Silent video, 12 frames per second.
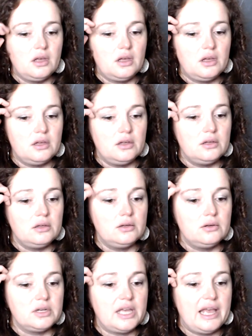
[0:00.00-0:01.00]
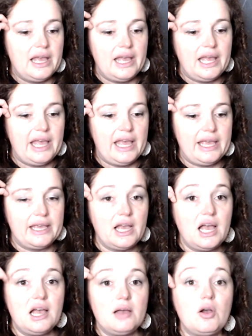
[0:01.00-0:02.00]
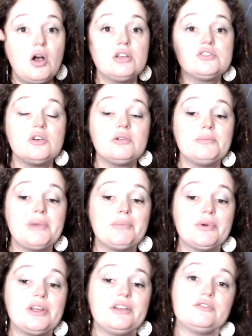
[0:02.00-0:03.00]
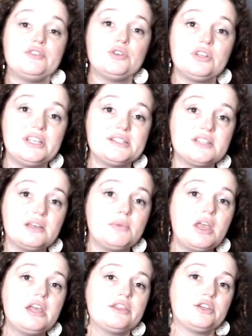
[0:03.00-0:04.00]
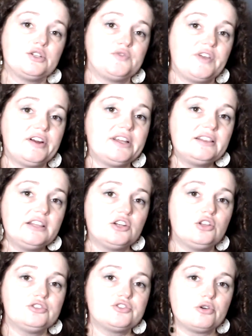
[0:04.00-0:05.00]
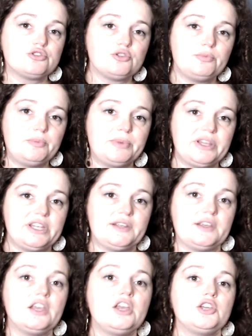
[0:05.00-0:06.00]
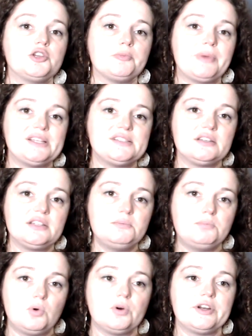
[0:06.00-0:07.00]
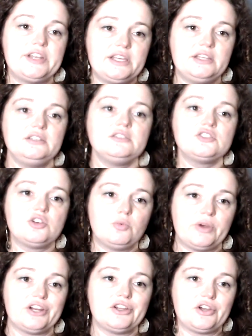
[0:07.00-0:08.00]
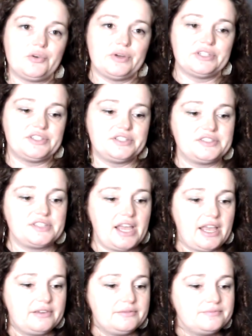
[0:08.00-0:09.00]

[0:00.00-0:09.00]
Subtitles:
Okay. Also remember, in feudalism, there's very little social mobility. You're basically born into where you're going to stay.